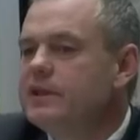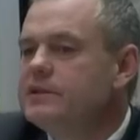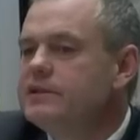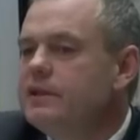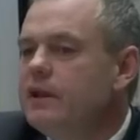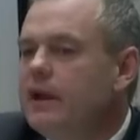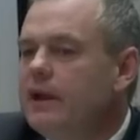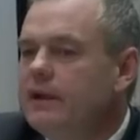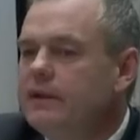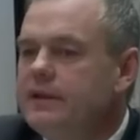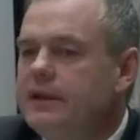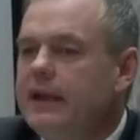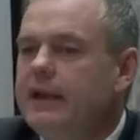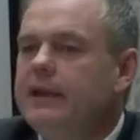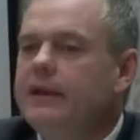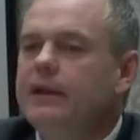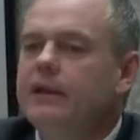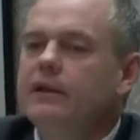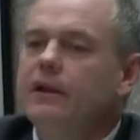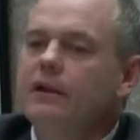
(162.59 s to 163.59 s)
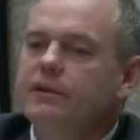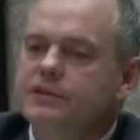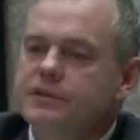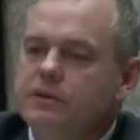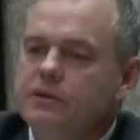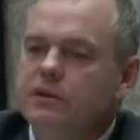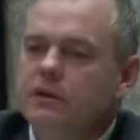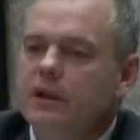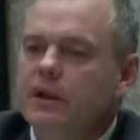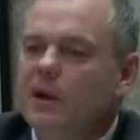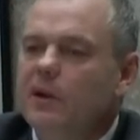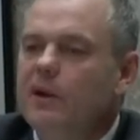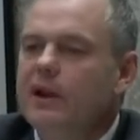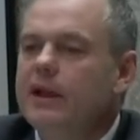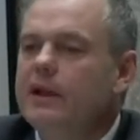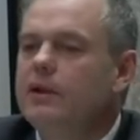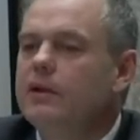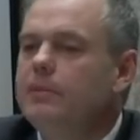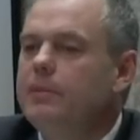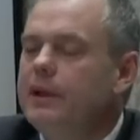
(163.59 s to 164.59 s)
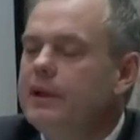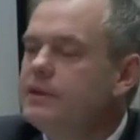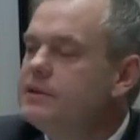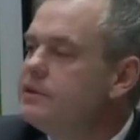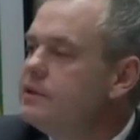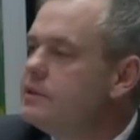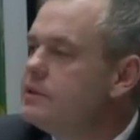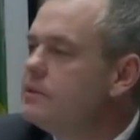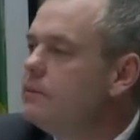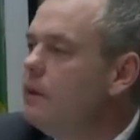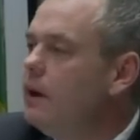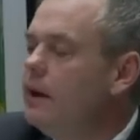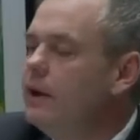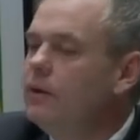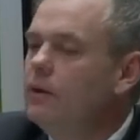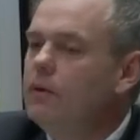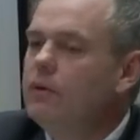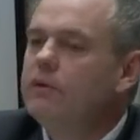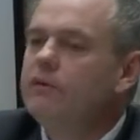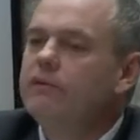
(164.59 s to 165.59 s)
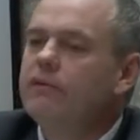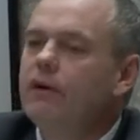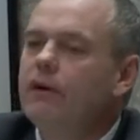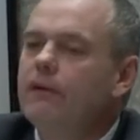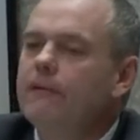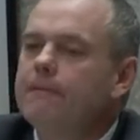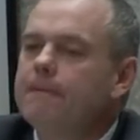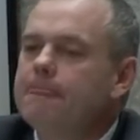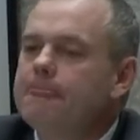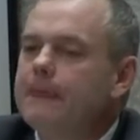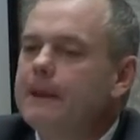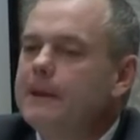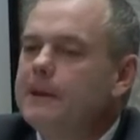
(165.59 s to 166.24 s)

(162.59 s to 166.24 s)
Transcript: kids not attending school on a regular basis, Y O involved.